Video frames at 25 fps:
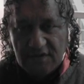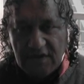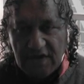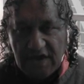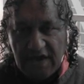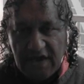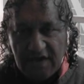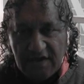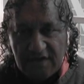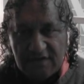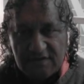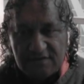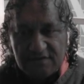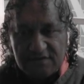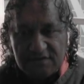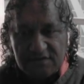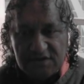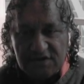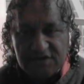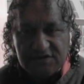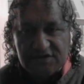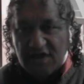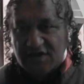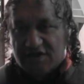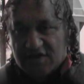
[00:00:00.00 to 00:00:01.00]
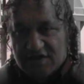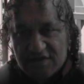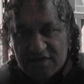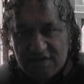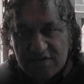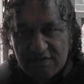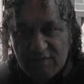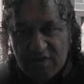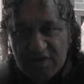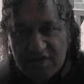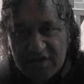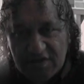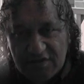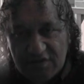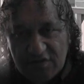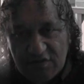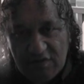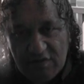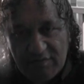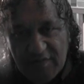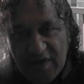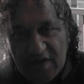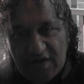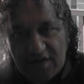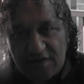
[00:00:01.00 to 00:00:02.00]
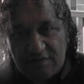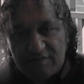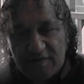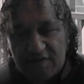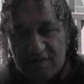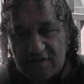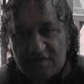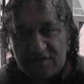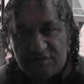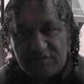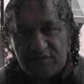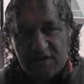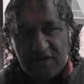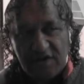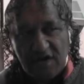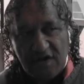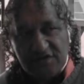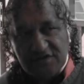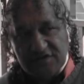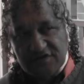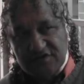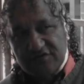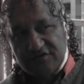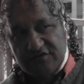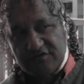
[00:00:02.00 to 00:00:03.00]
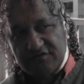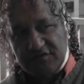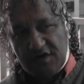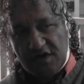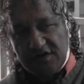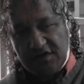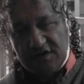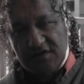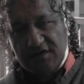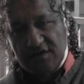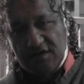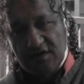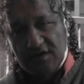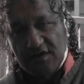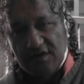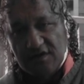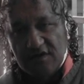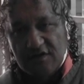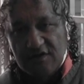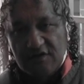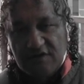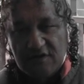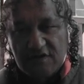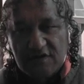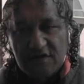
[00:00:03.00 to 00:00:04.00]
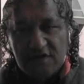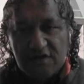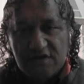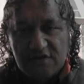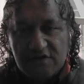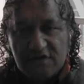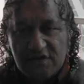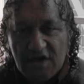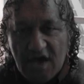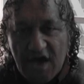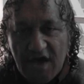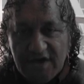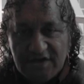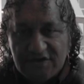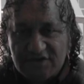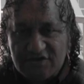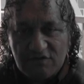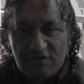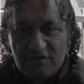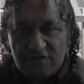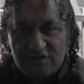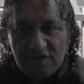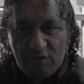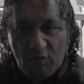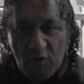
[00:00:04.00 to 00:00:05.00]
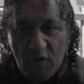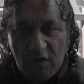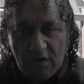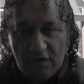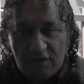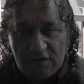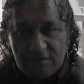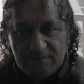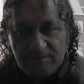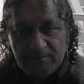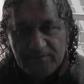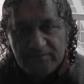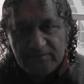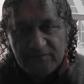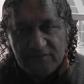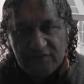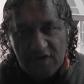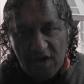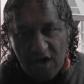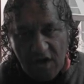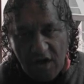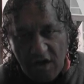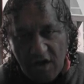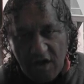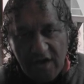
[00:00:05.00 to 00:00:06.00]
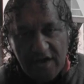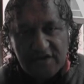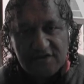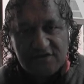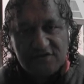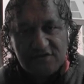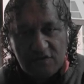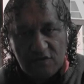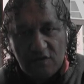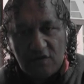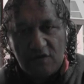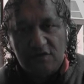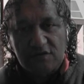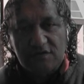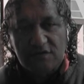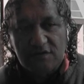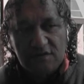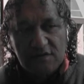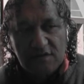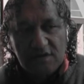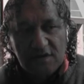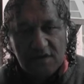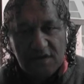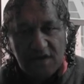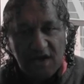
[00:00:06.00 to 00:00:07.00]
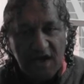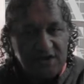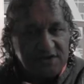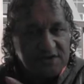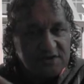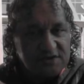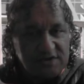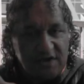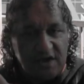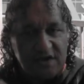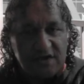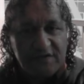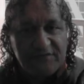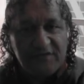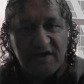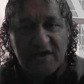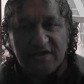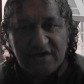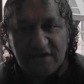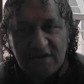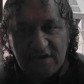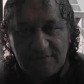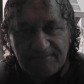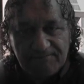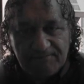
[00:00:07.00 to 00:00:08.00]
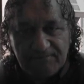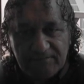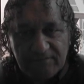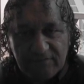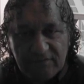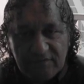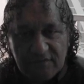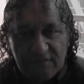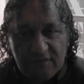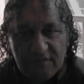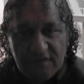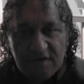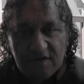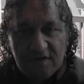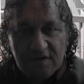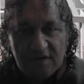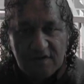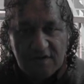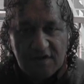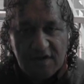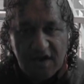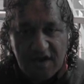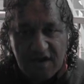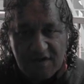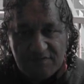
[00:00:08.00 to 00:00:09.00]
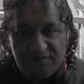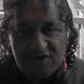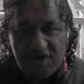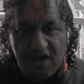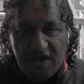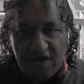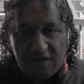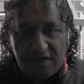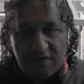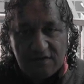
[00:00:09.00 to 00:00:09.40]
and there's nothing anybody can do about it because we're going straight into the highest court in the world. The highest court other than the Vatican. Like I'm saying,